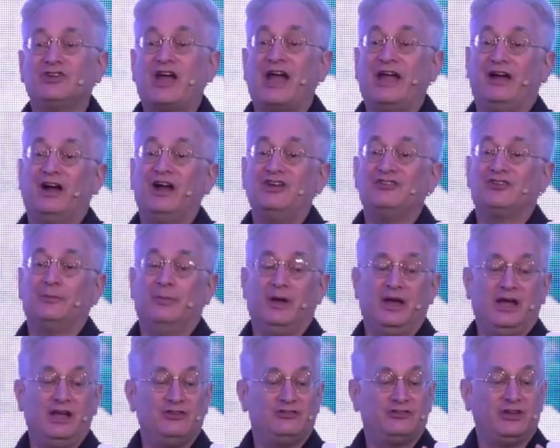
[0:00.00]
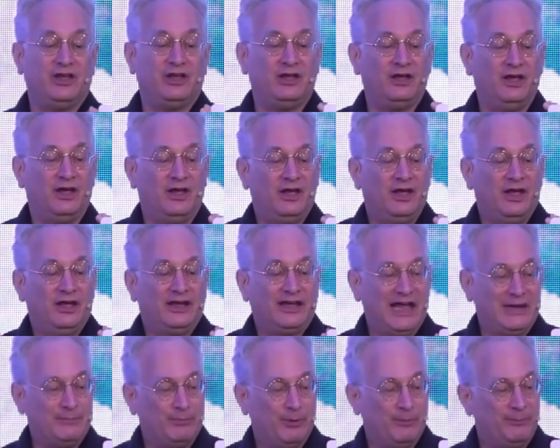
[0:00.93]
AI's amazing
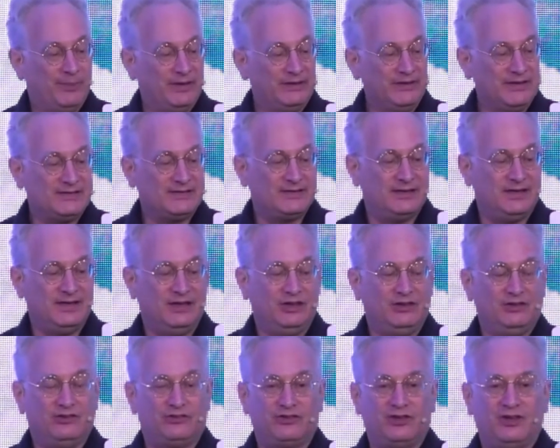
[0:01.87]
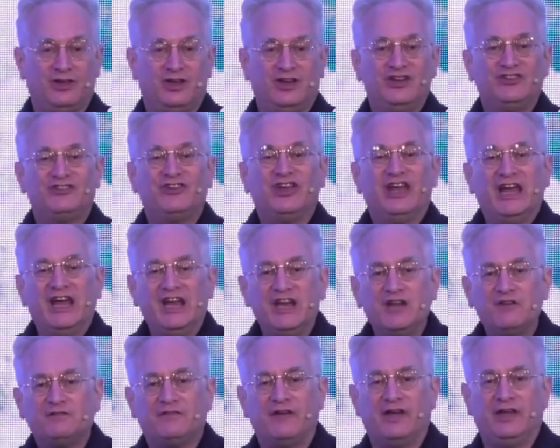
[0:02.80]
capabilities to
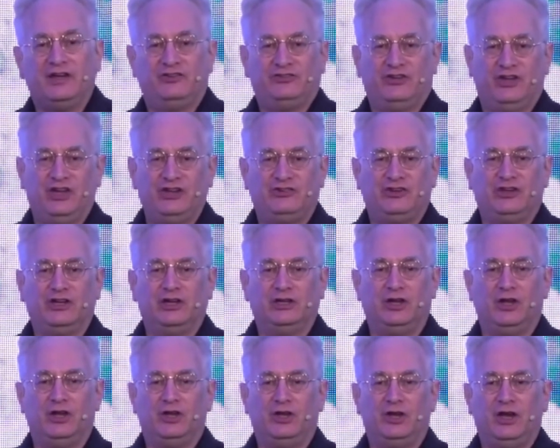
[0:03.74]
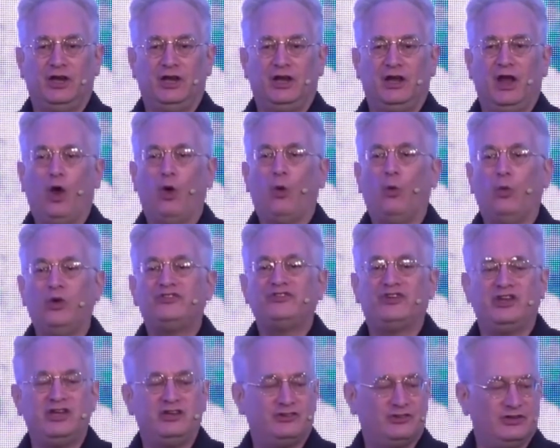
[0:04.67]
innovate teaching and learning with
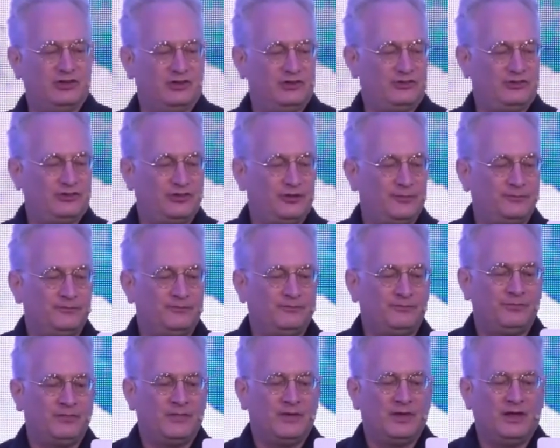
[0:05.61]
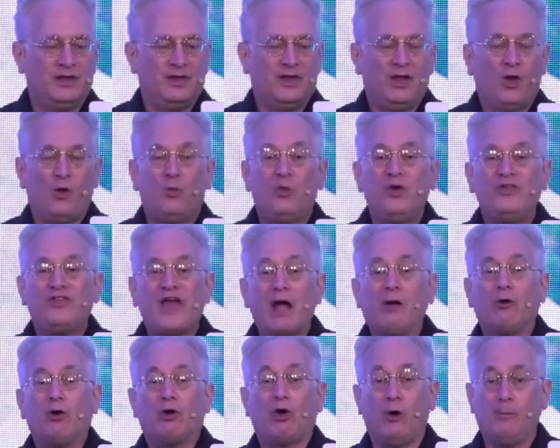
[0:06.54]
teachers,
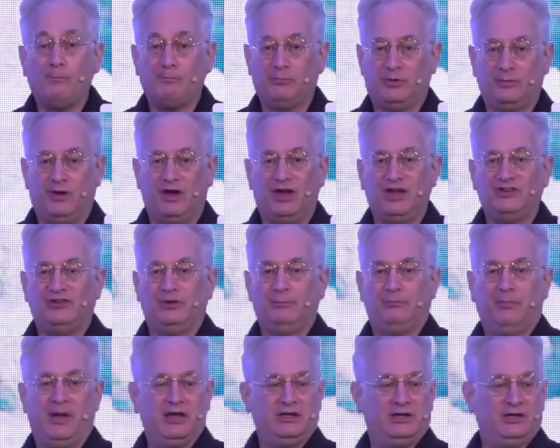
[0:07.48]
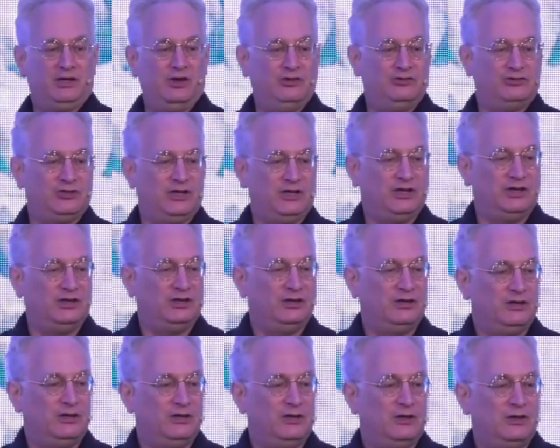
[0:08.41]
without compromising pedagogy,
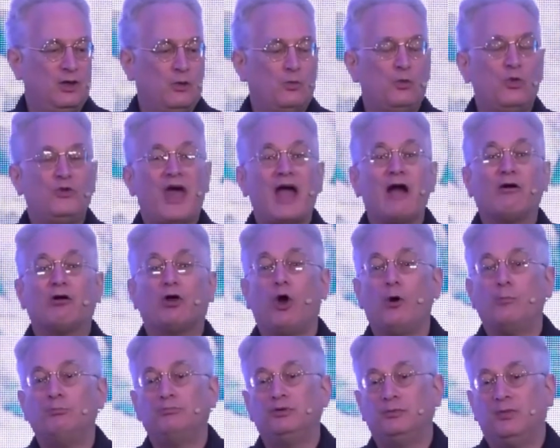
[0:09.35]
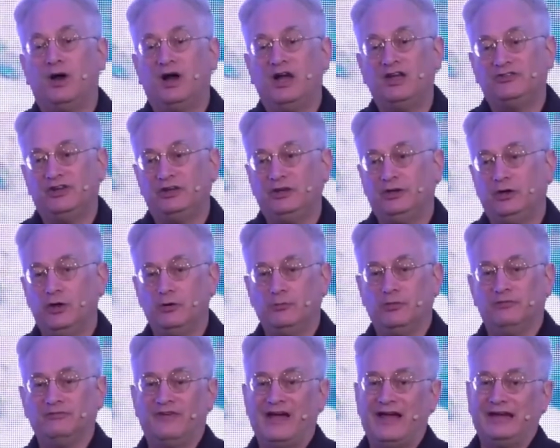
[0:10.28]
without compromising
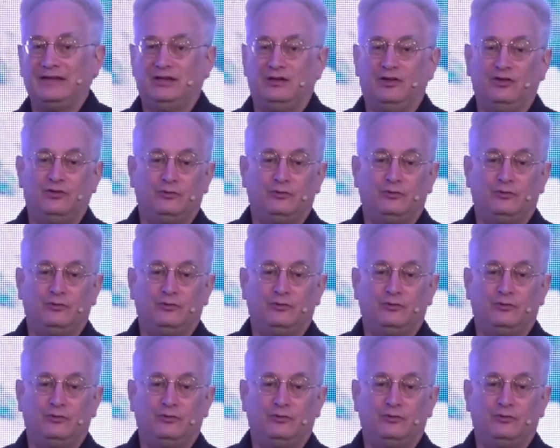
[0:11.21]
human values,